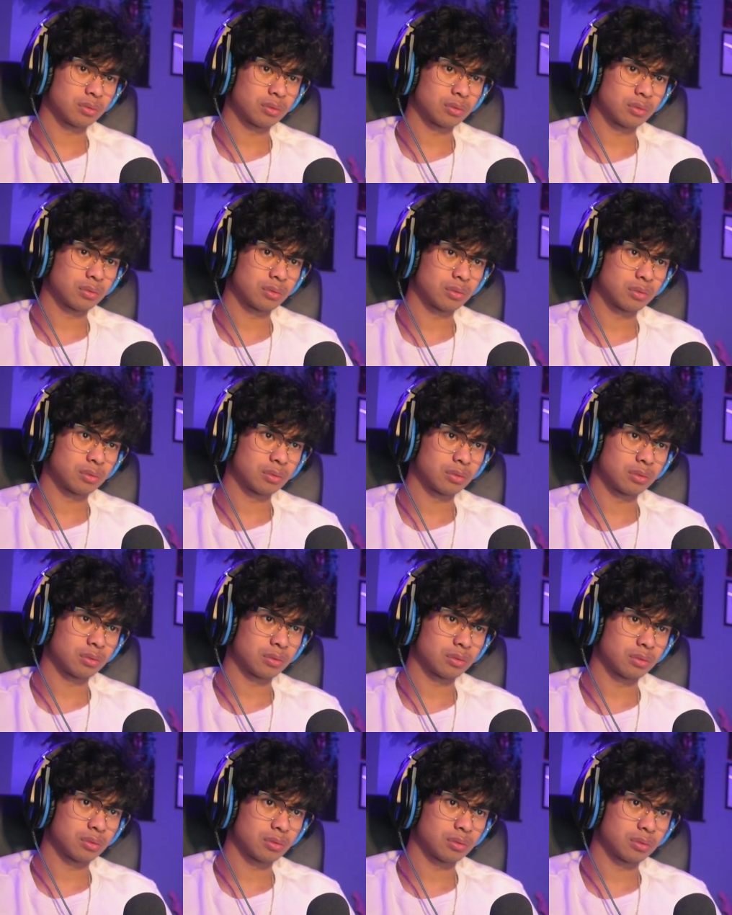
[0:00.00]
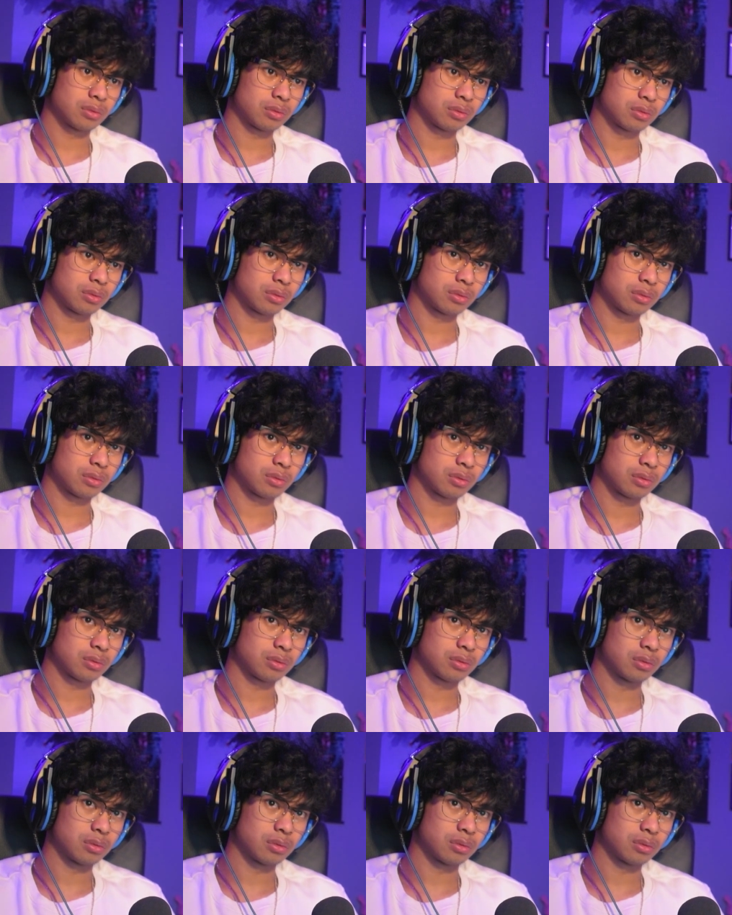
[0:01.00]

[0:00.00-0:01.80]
No one is speaking in this clip.